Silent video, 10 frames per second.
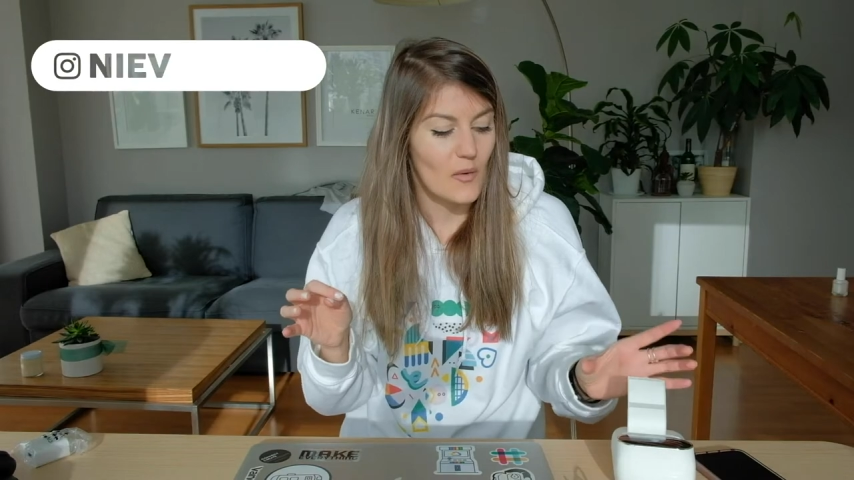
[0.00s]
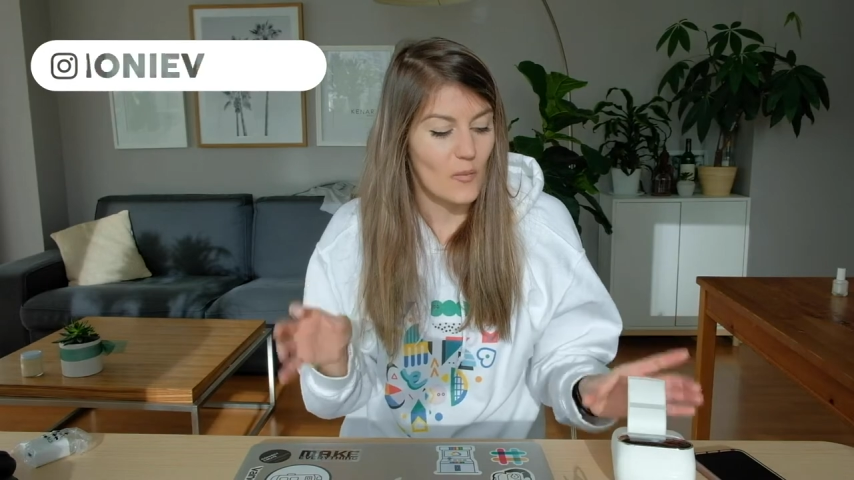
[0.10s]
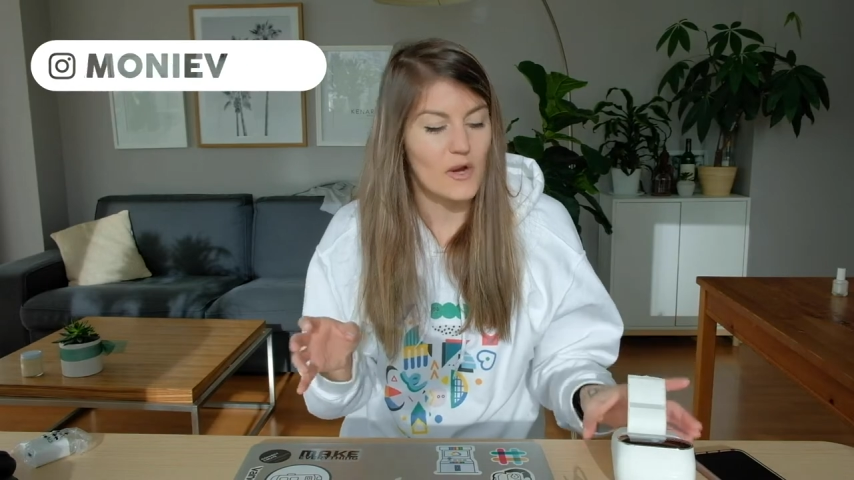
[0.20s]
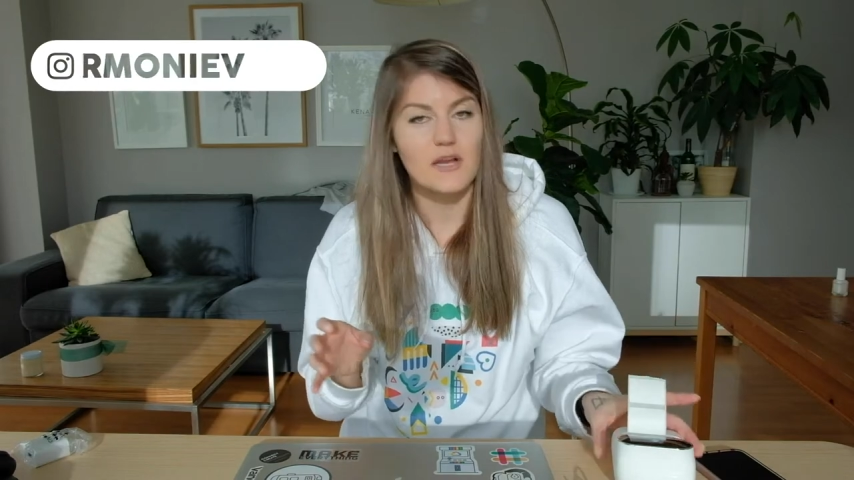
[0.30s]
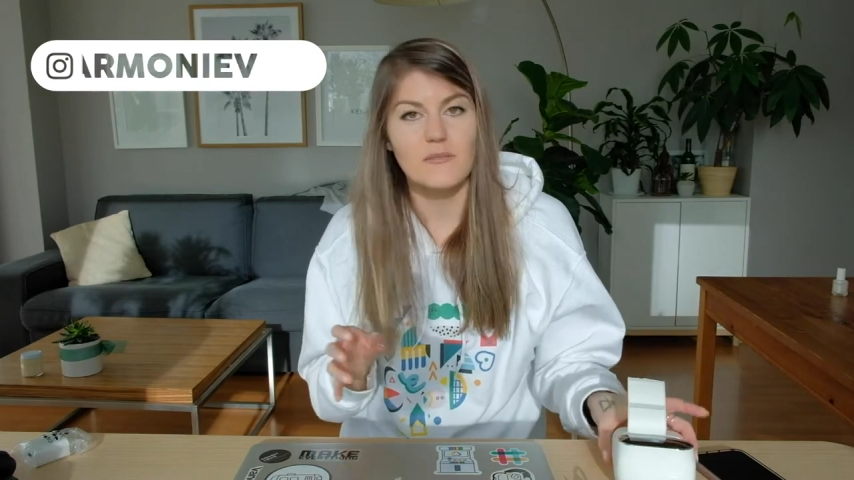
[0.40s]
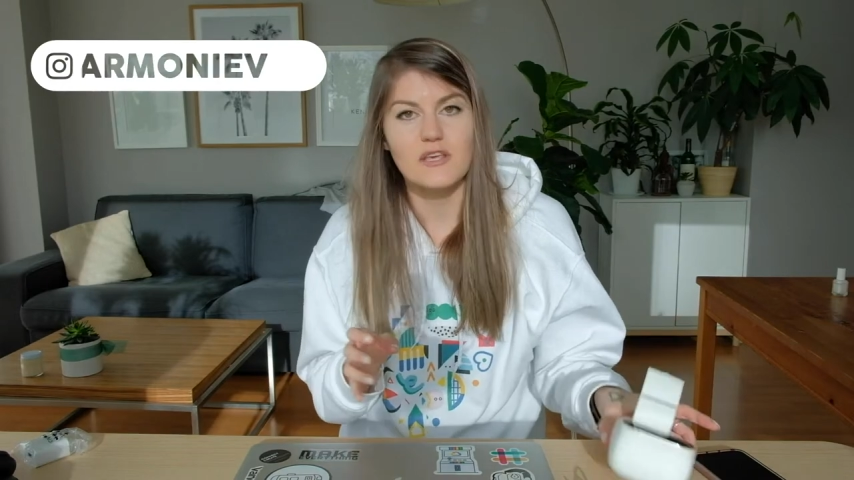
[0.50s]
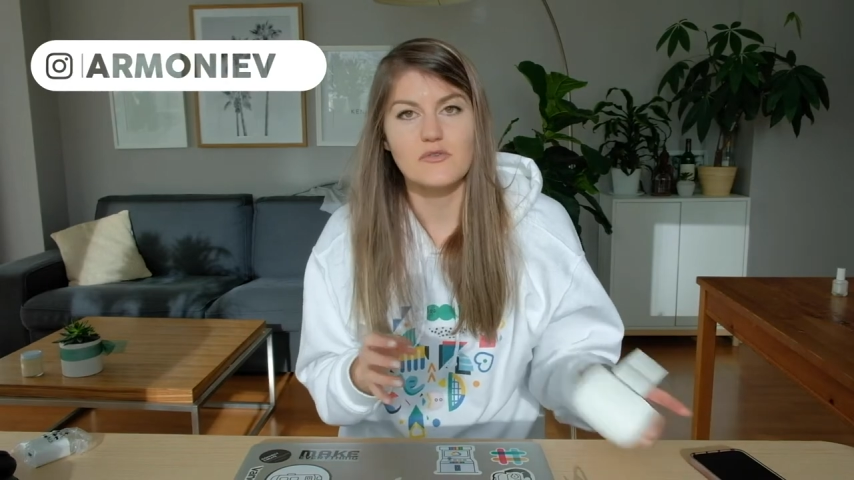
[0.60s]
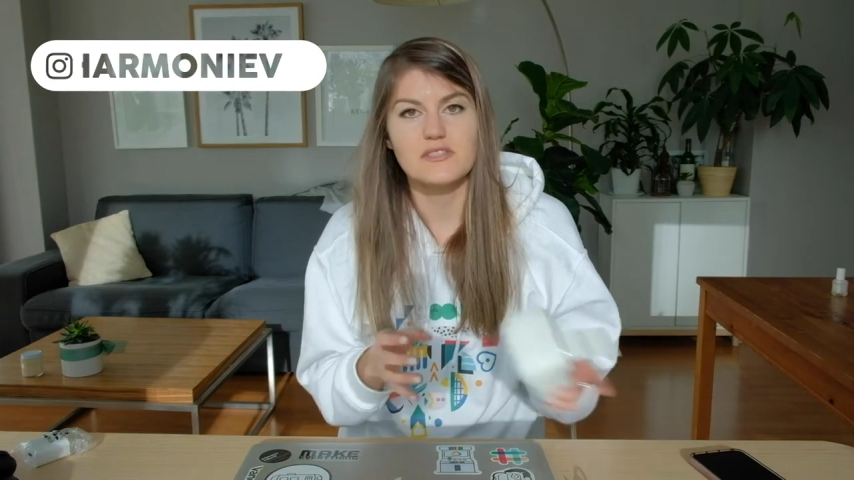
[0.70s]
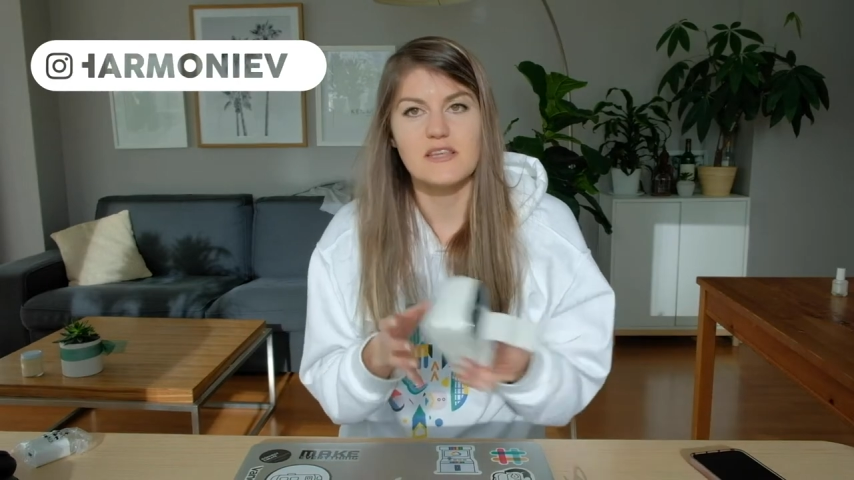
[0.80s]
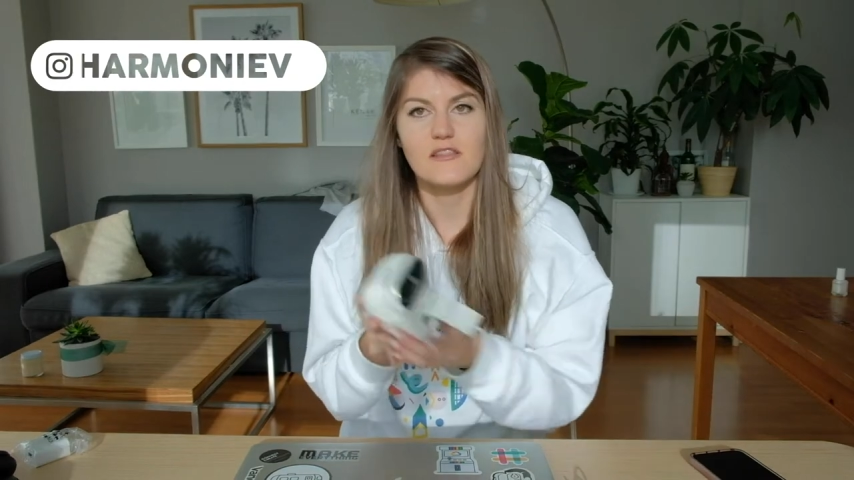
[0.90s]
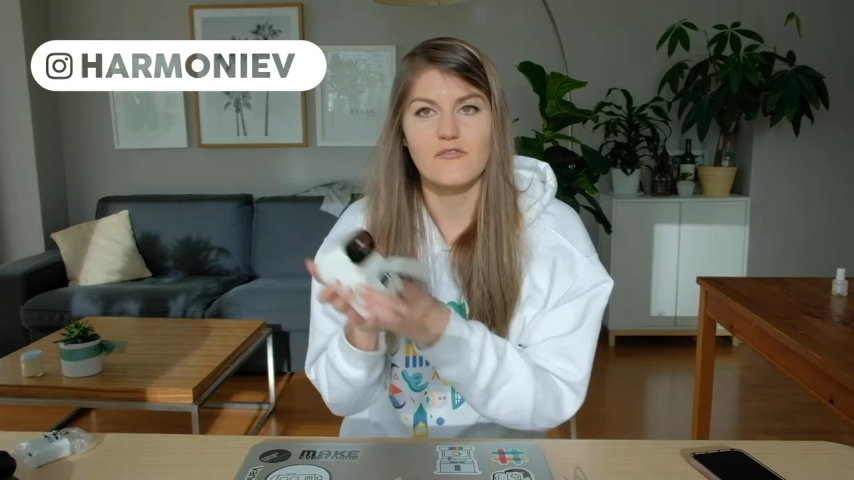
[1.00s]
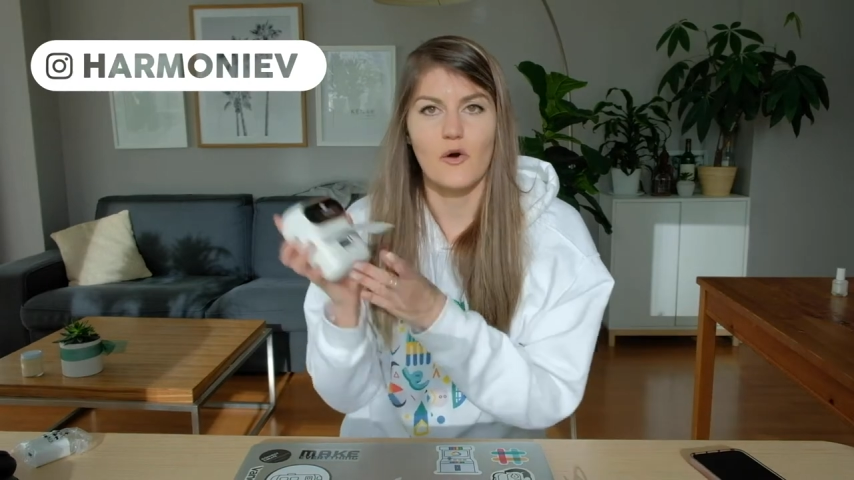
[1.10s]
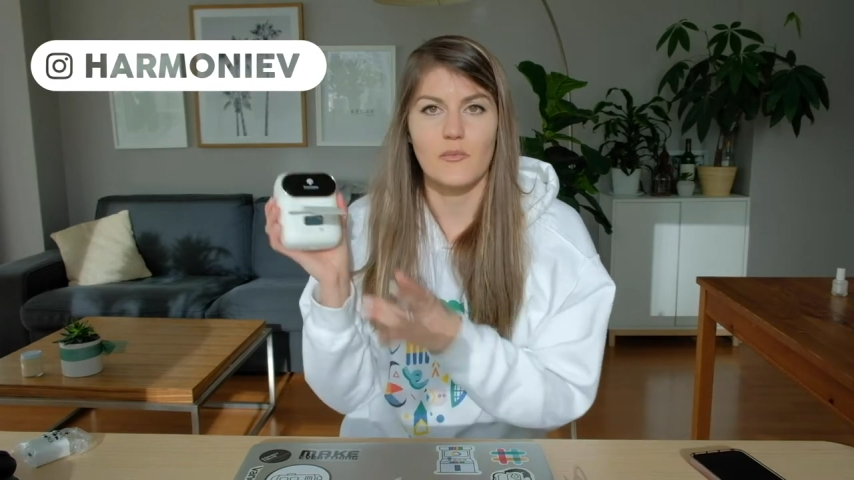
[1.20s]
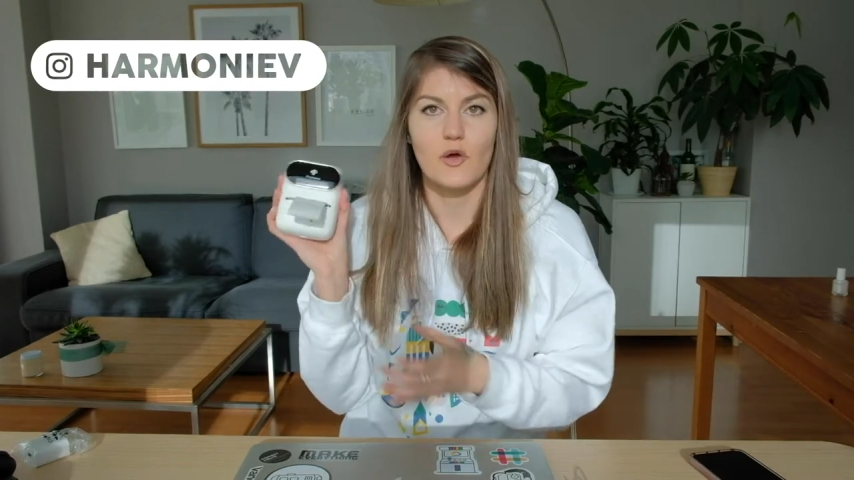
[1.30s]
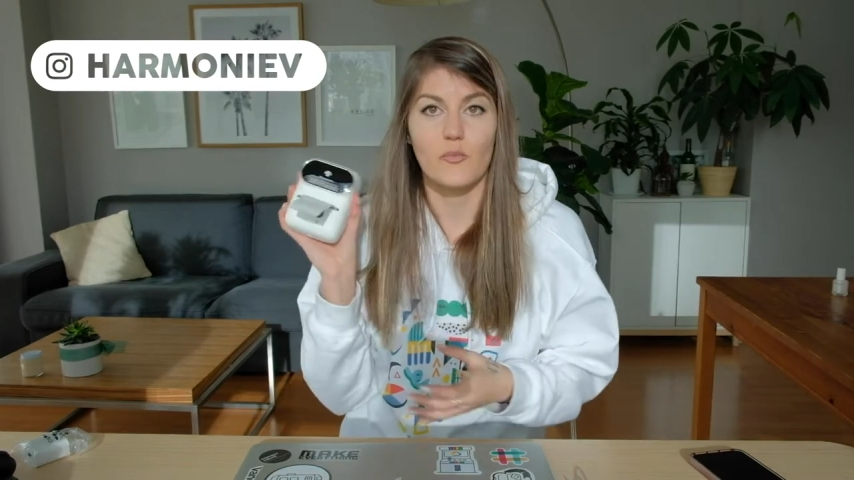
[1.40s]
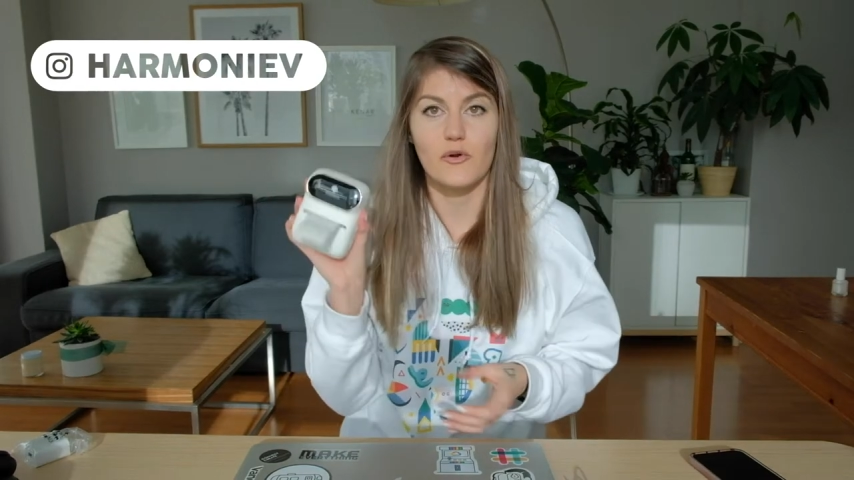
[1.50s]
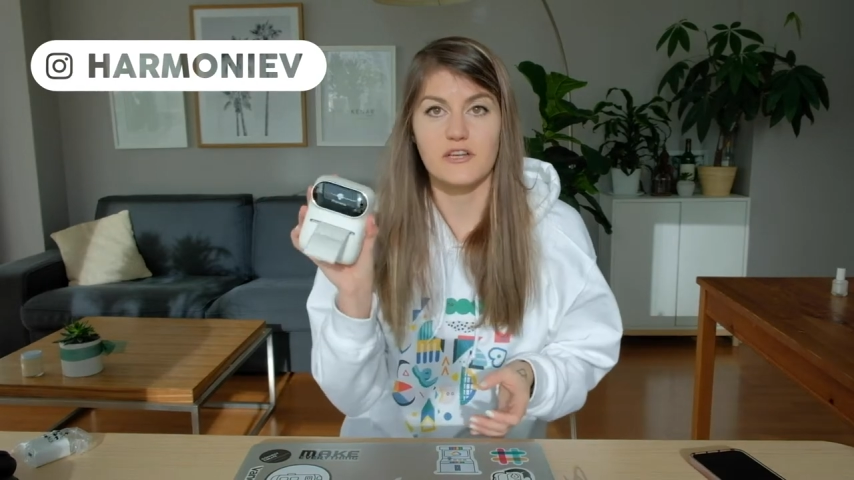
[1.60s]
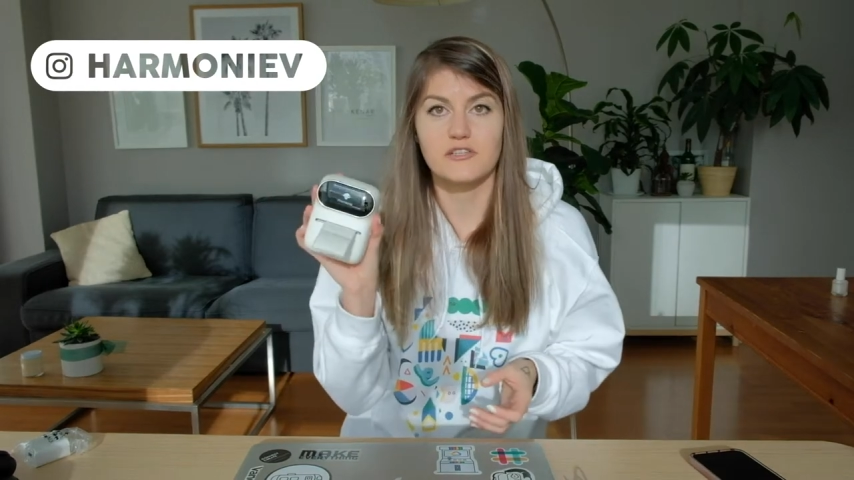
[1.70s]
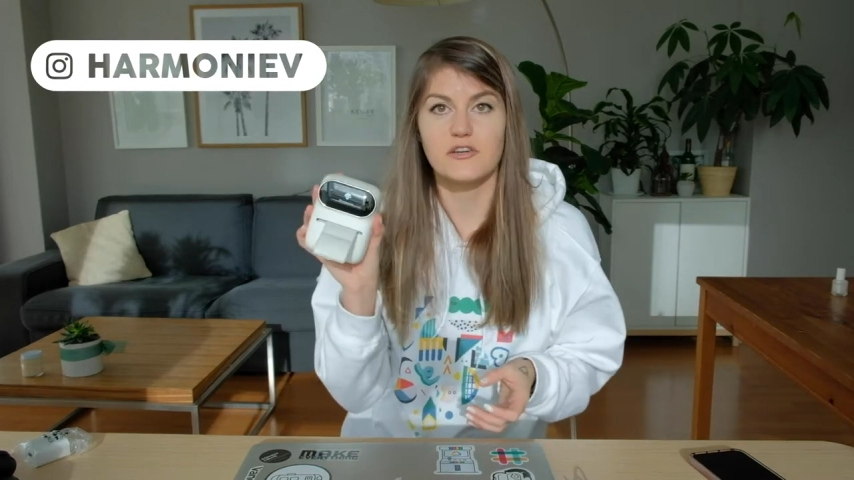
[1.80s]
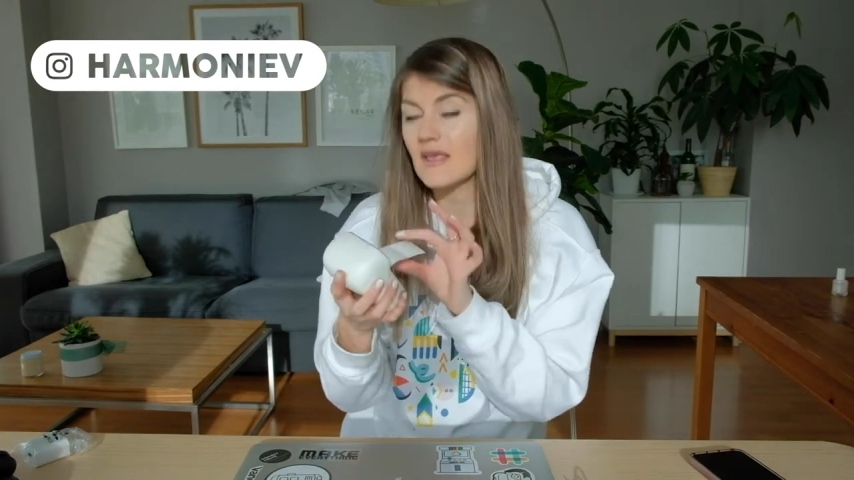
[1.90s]
we're going to be using the Phomemo
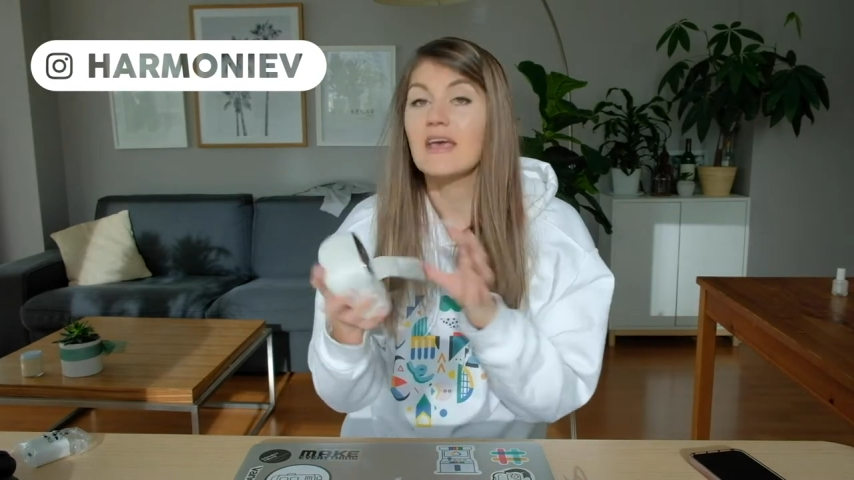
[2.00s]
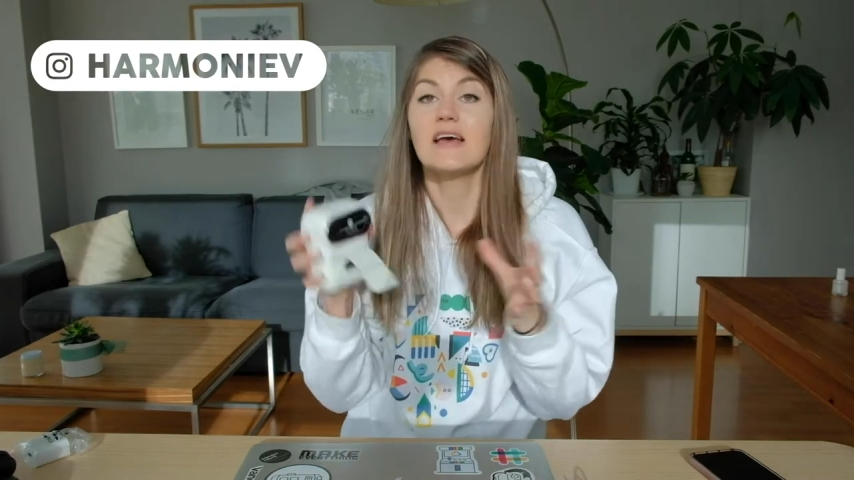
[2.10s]
printer